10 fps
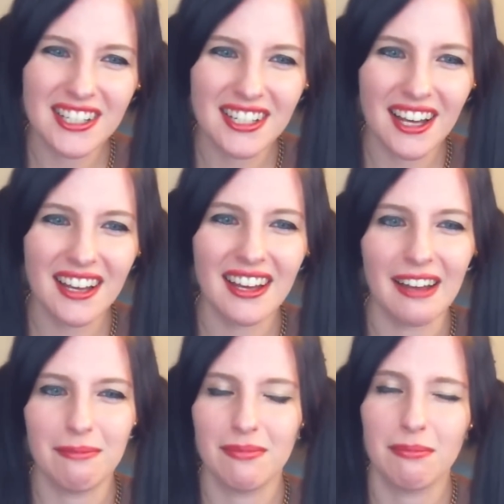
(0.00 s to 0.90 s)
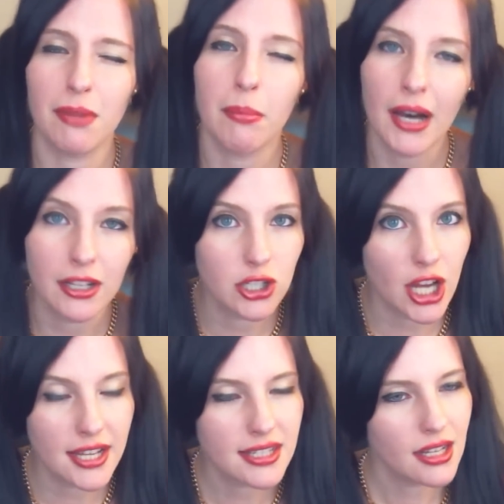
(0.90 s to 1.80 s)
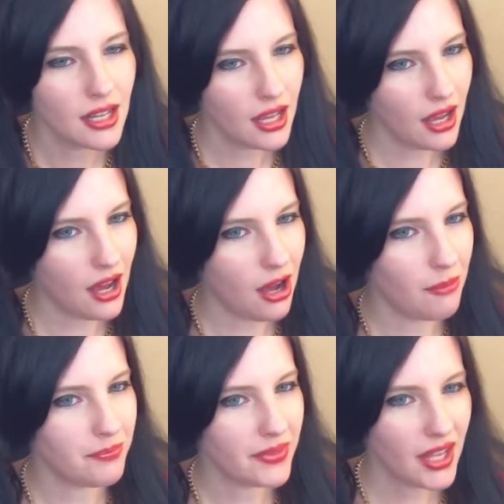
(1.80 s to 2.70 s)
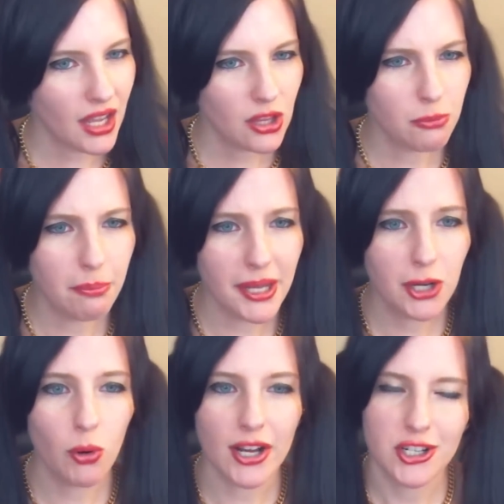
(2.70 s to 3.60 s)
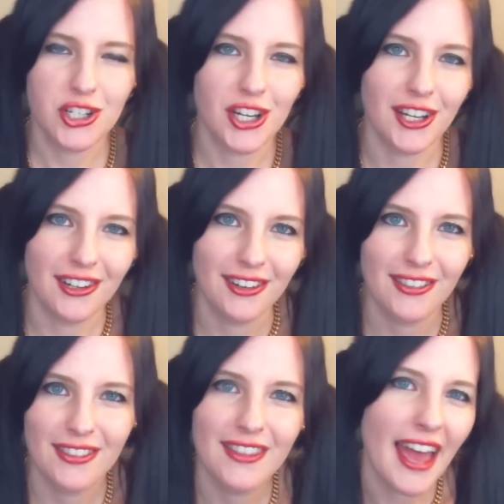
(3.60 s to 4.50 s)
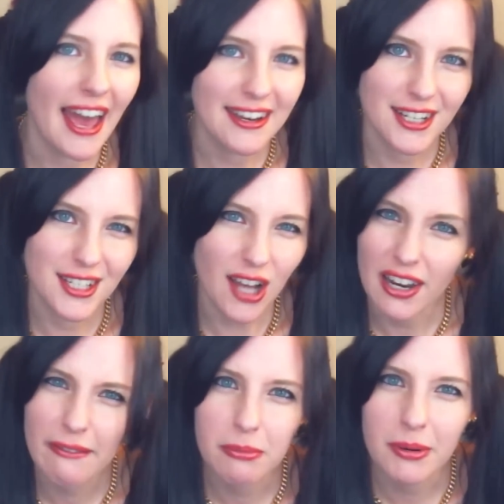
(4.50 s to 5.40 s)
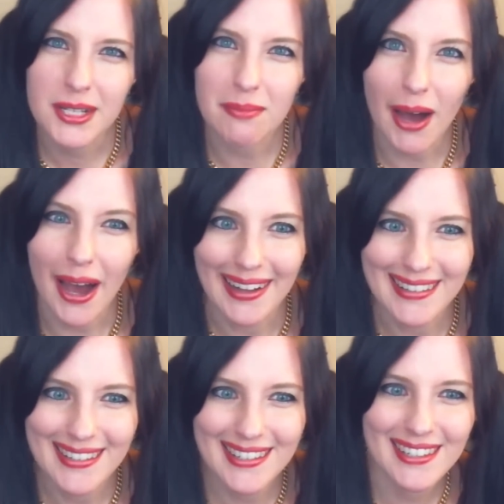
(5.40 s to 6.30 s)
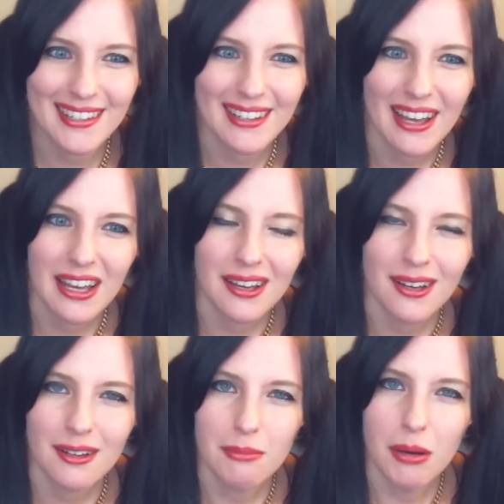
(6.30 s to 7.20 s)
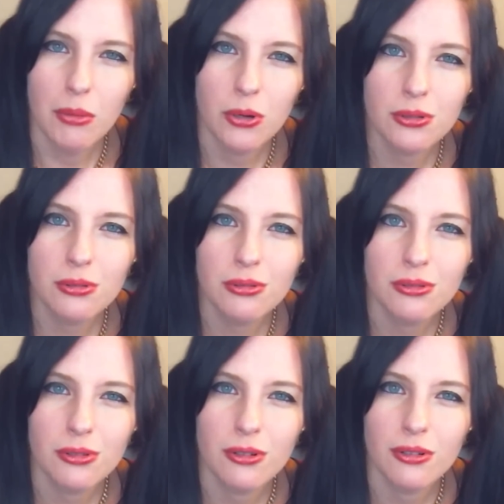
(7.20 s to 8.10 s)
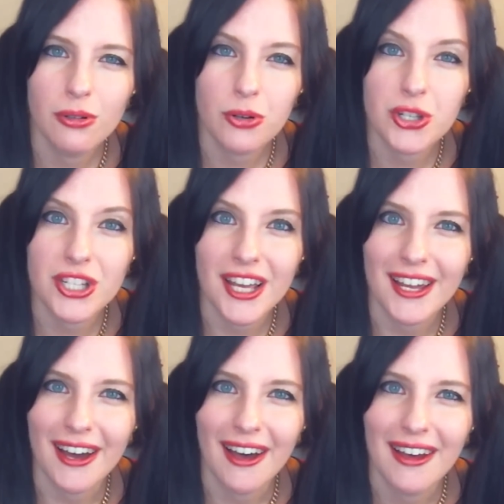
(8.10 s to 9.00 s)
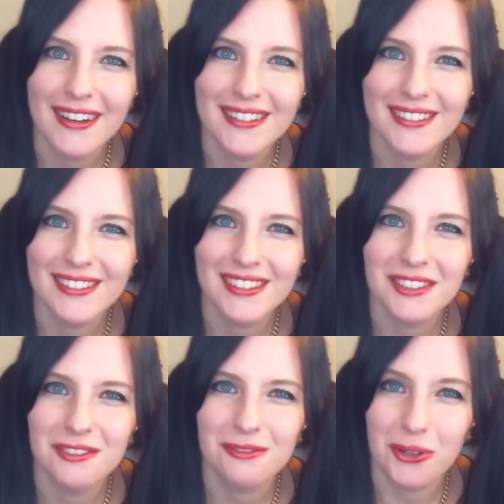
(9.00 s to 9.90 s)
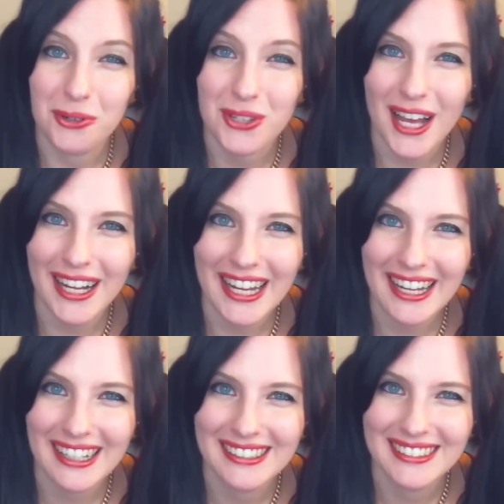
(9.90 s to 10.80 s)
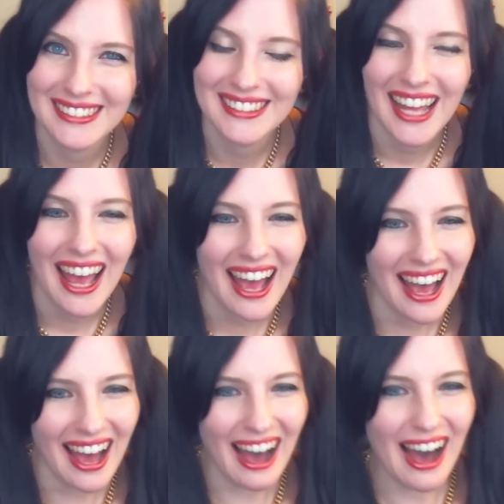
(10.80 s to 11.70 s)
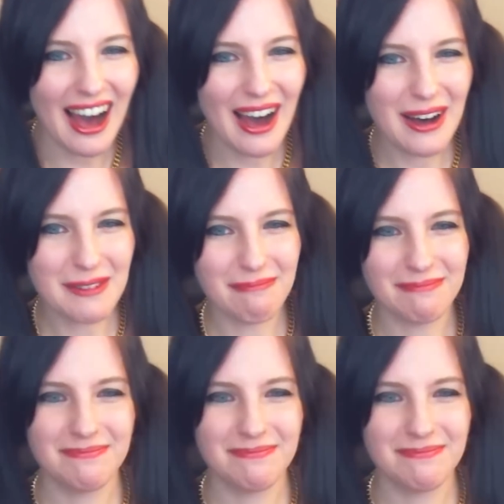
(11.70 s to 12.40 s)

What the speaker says: I apologize. The big question that is on everybody's minds: Mamoru or Seiya for Usagi? Well,